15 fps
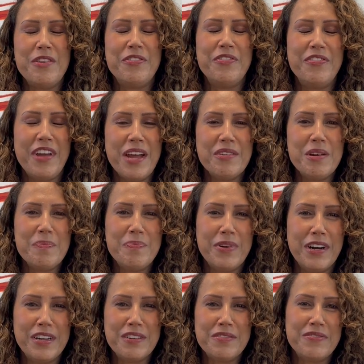favorite
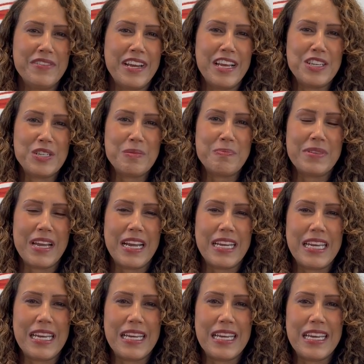part of financial
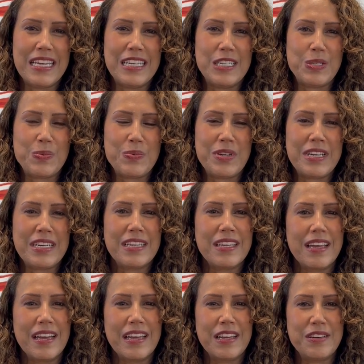planning is when a
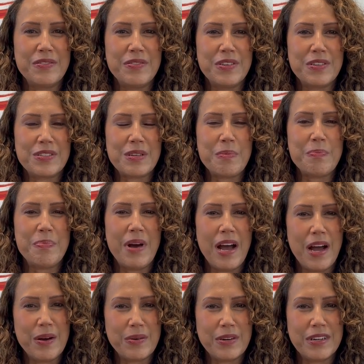client feels
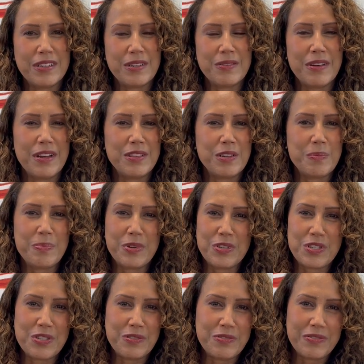empowered around their
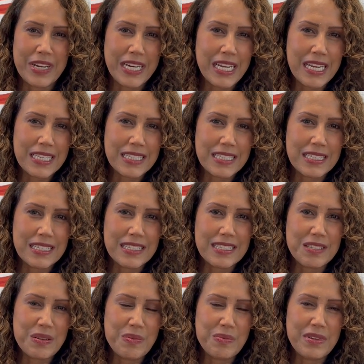personal
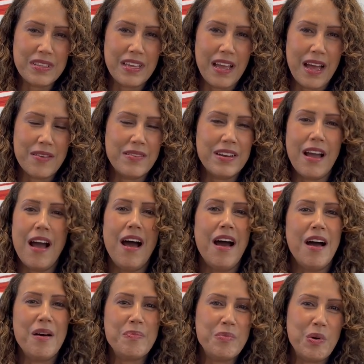finances, when they have an
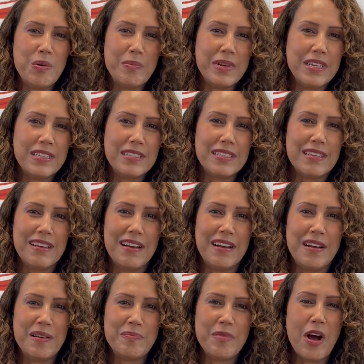aha moment.
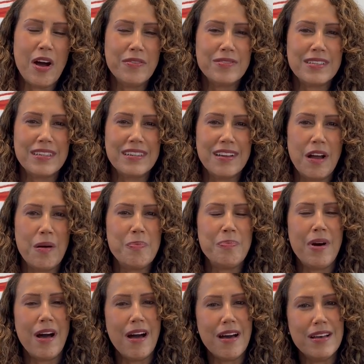Often I'll
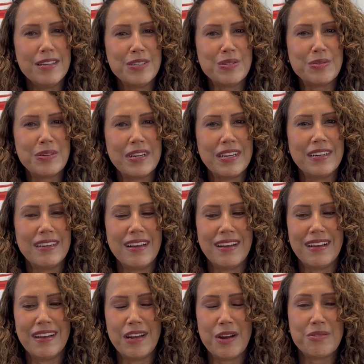pause during
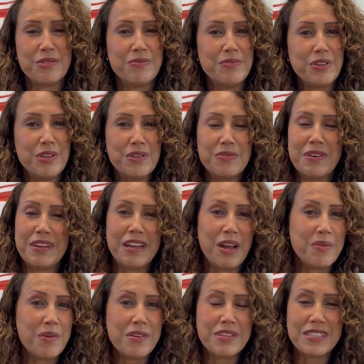a review of a
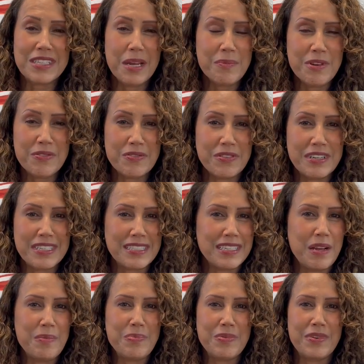net worth statement, for
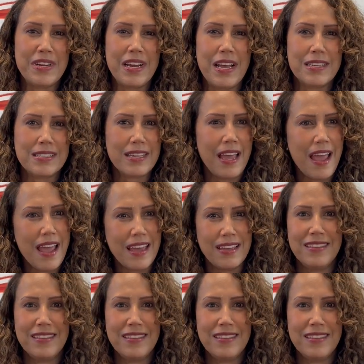example, and ask, hey,